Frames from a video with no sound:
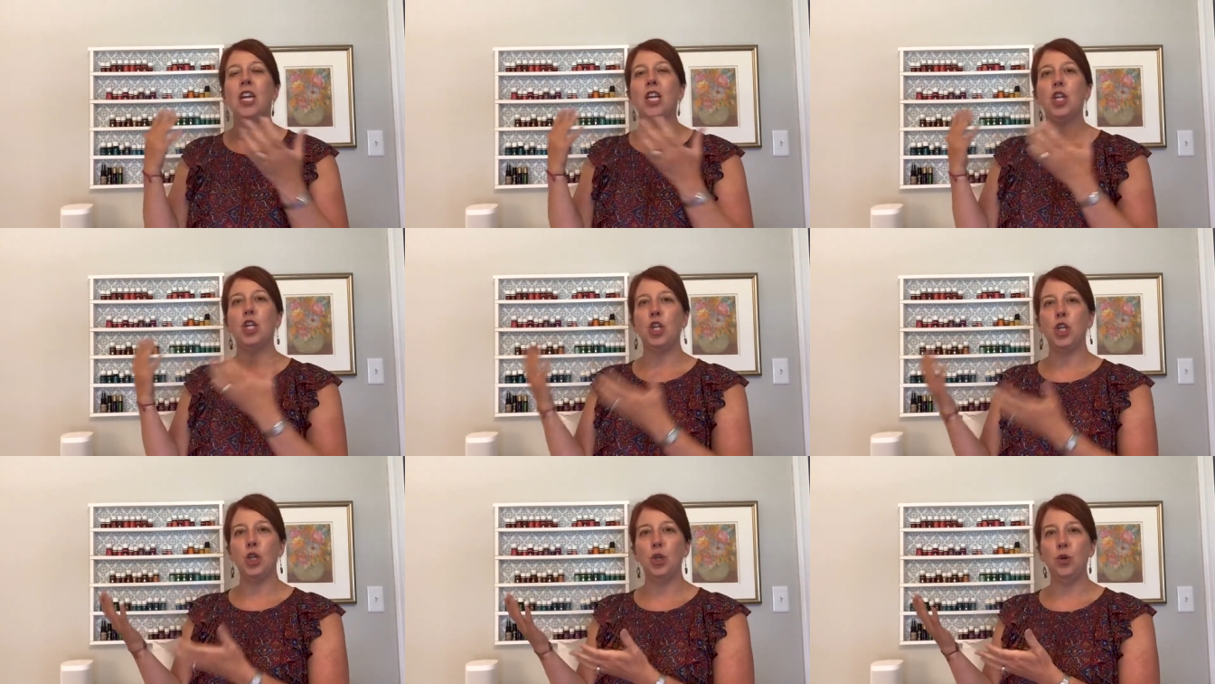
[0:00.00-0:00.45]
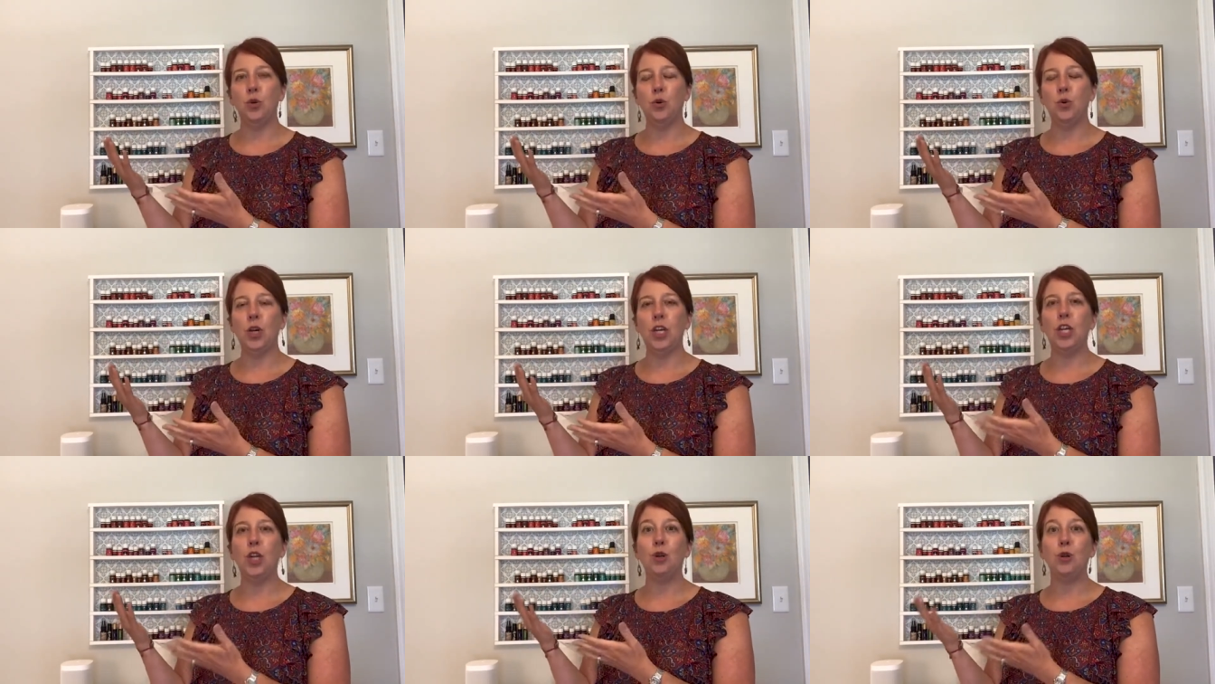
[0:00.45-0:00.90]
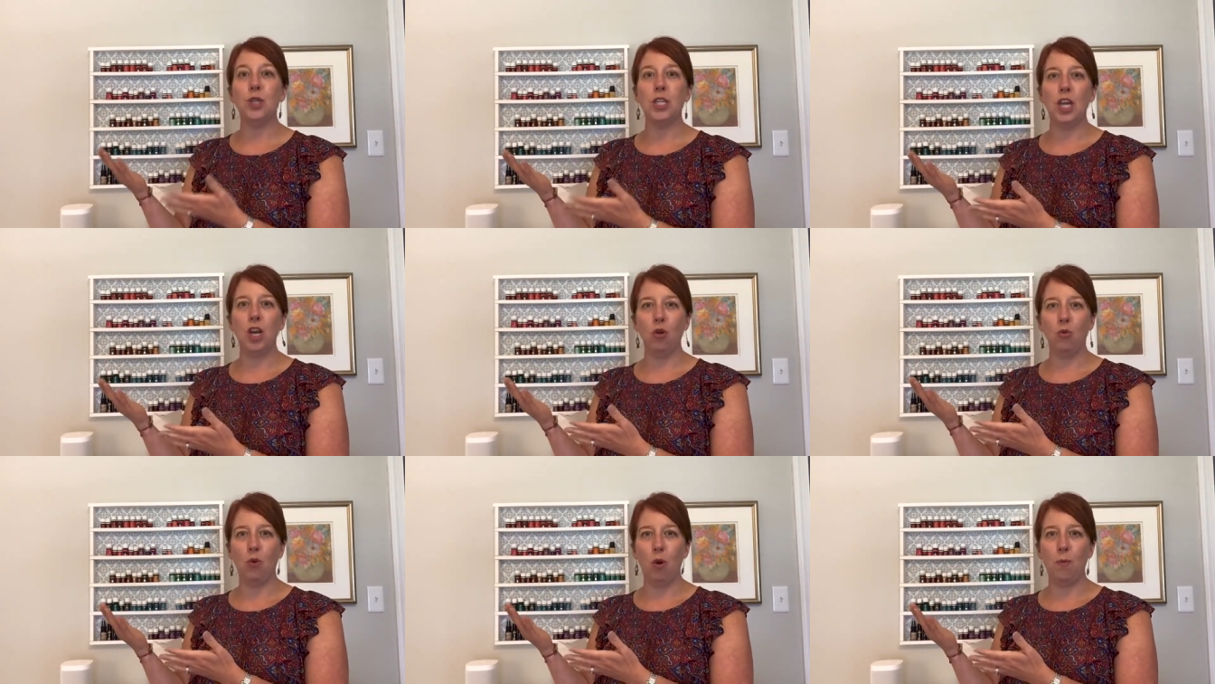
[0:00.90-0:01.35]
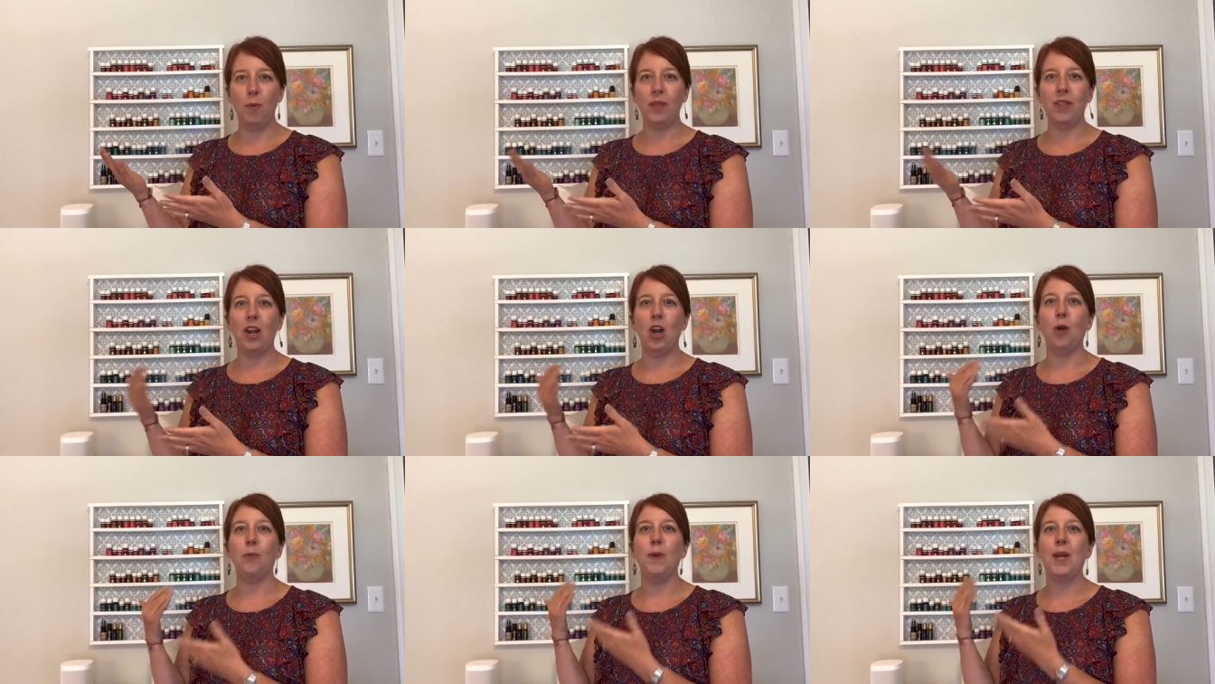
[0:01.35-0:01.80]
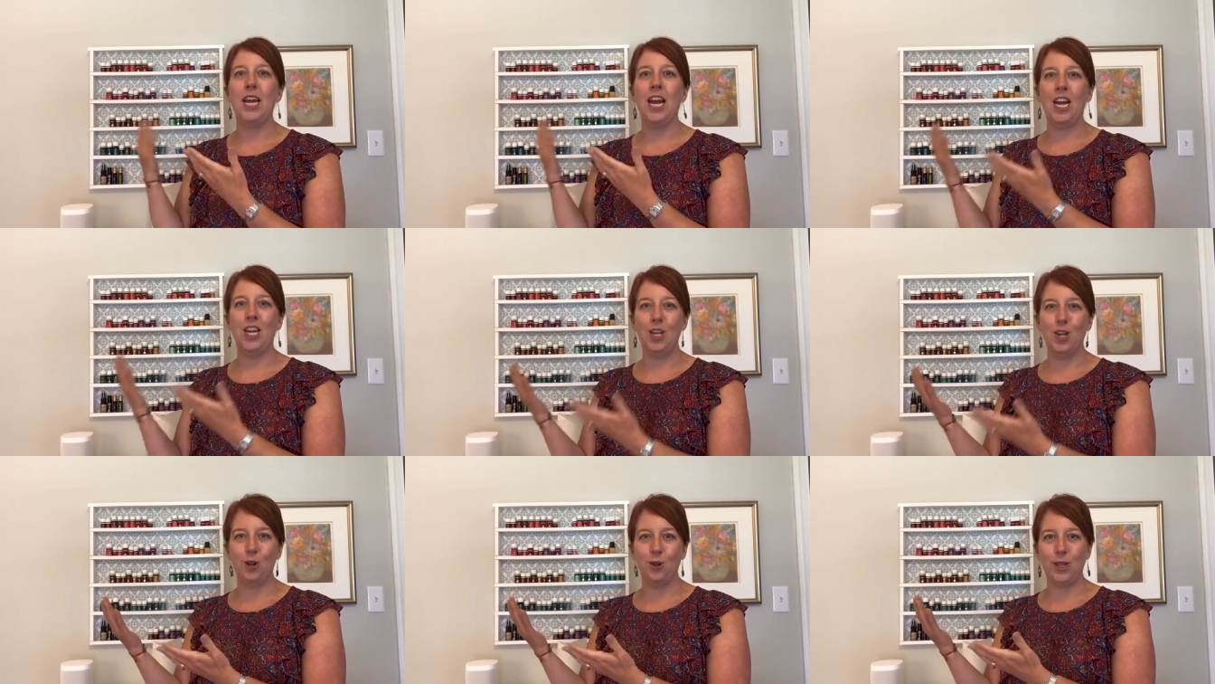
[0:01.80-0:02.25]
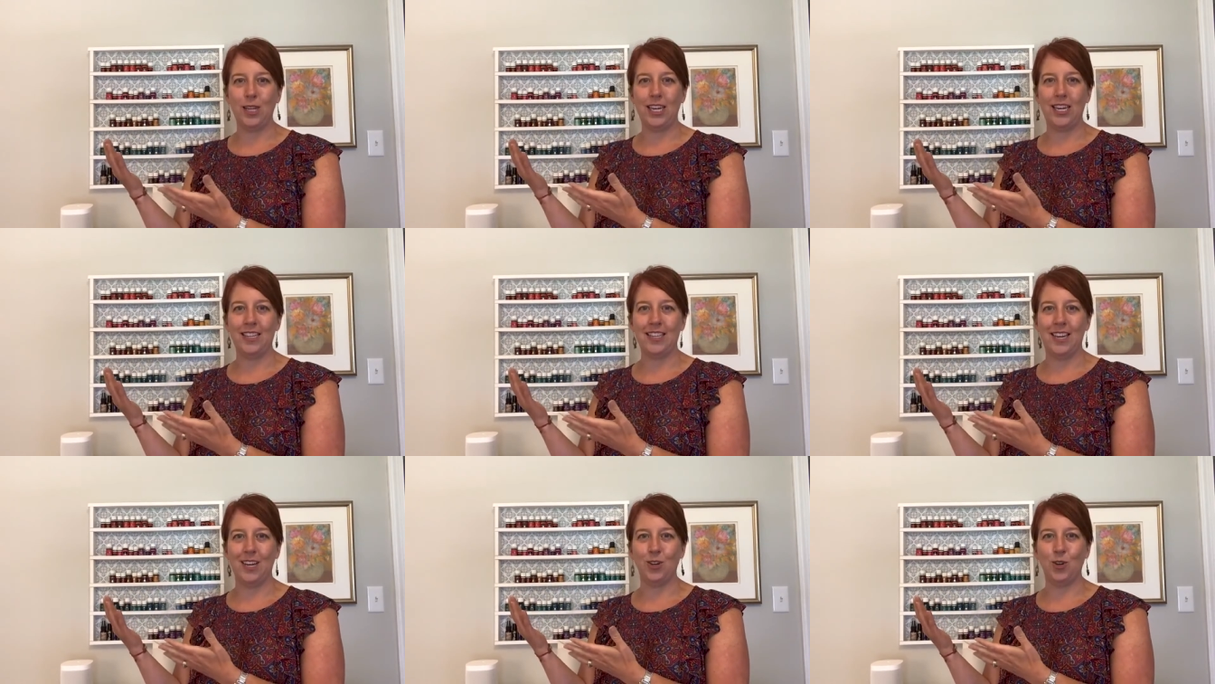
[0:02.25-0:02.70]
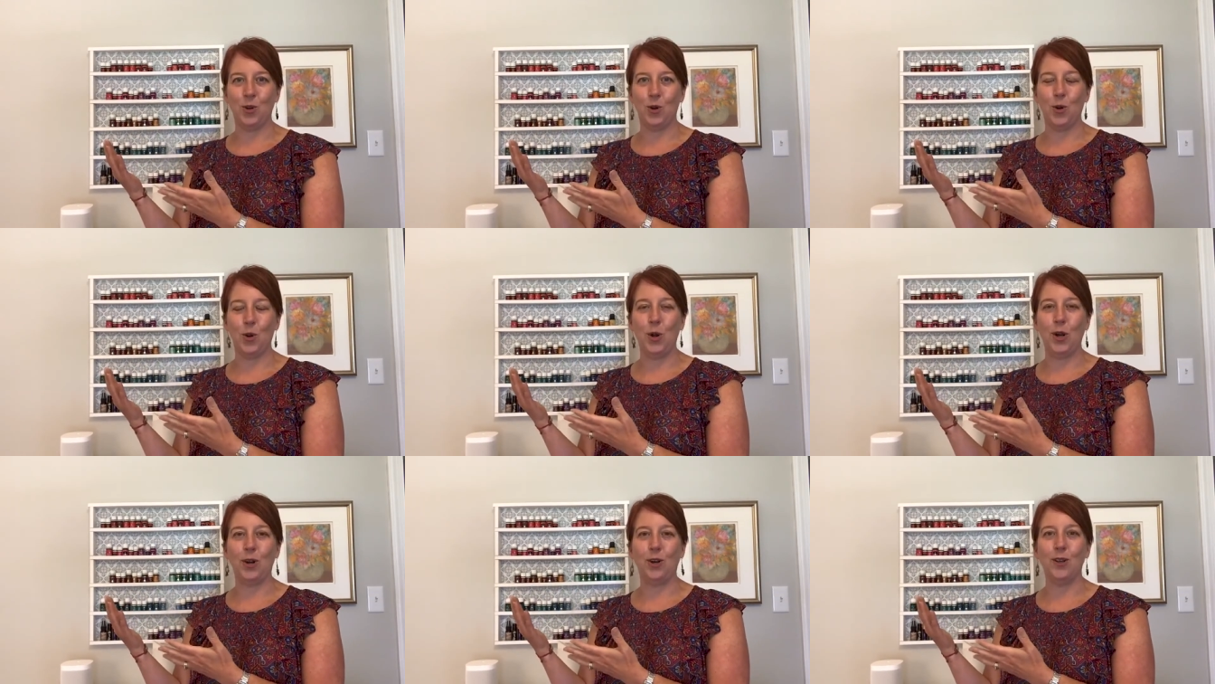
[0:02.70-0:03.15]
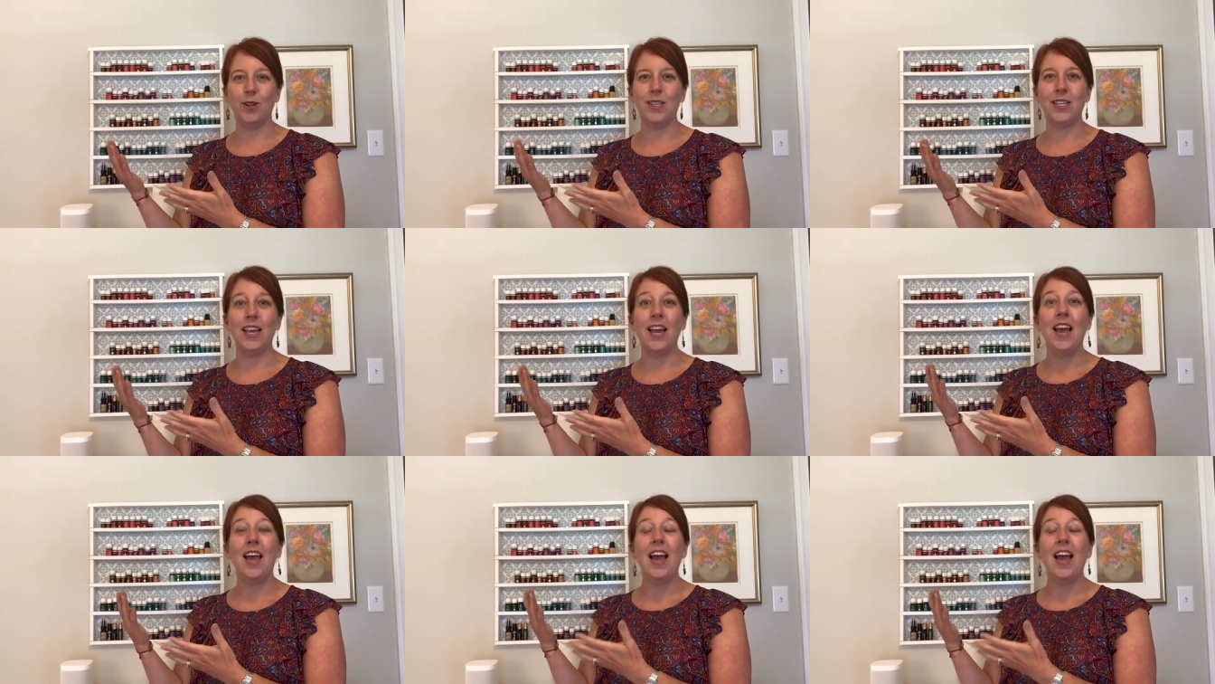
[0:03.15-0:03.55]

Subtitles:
to using aromatherapy and using essential oils.